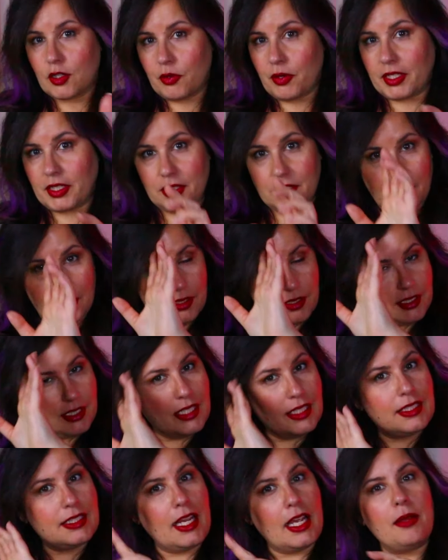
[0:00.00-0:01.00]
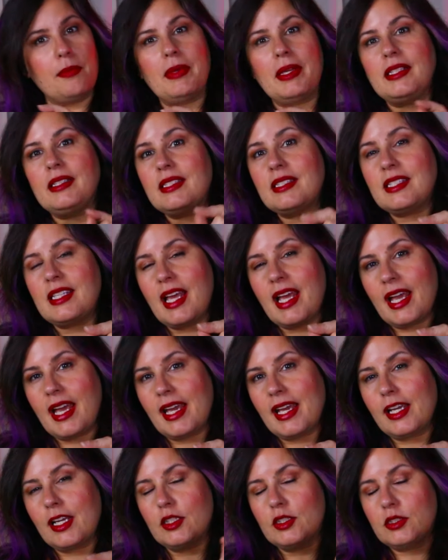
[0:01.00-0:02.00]
Question. Did Daemon
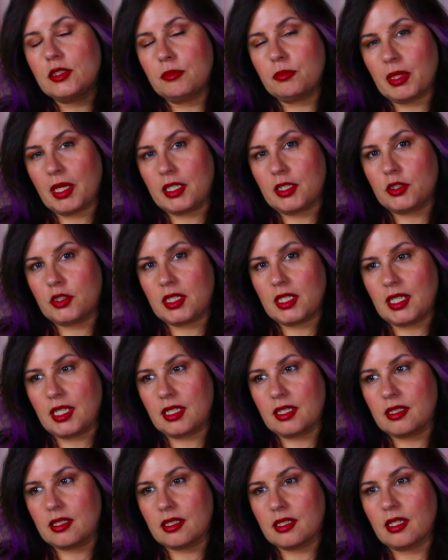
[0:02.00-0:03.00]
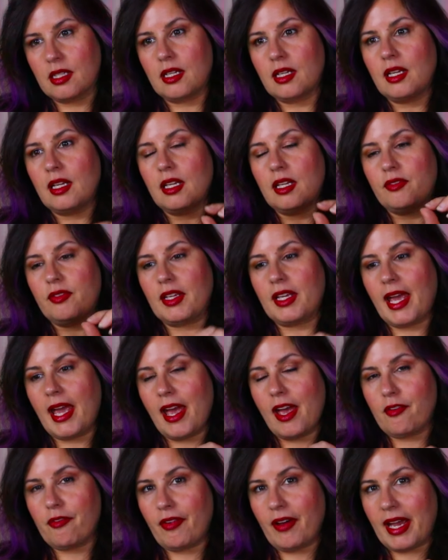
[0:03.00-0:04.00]
say to Blood and Cheese, if you
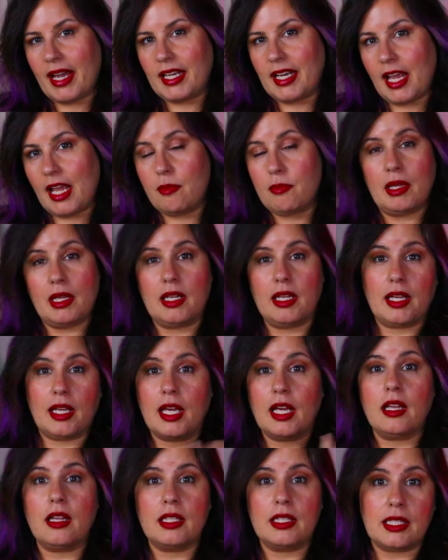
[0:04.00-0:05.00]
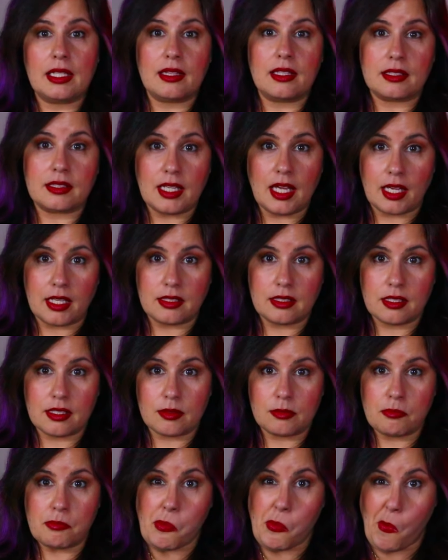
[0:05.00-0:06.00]
can't find Aemon, kill any of the
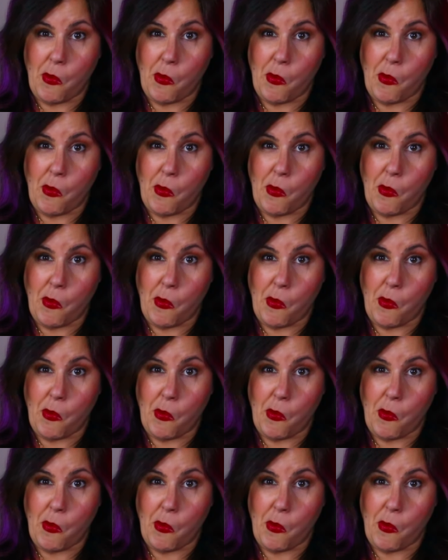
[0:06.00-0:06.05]
sons?